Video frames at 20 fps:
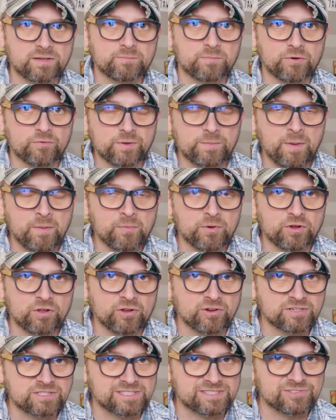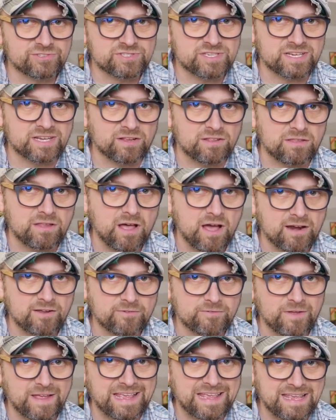it, but remember, you're introducing a lot
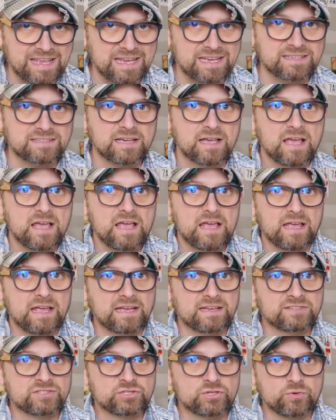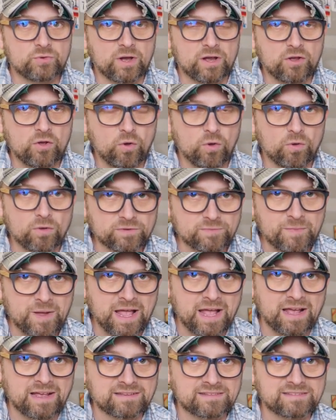of heat into a cold
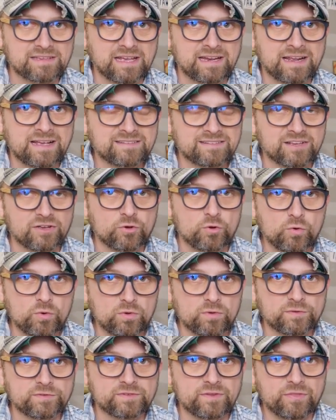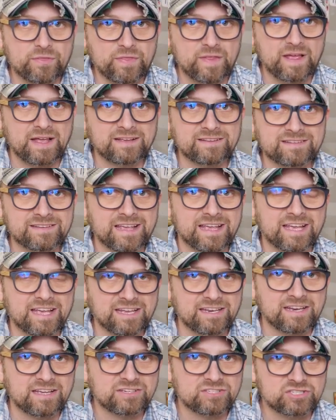mass, and as it cools, things
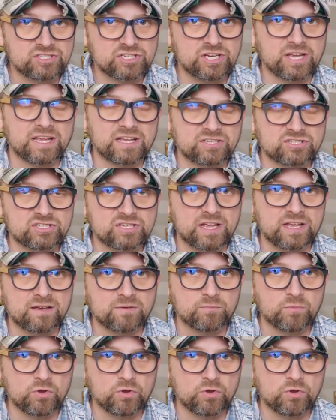can change and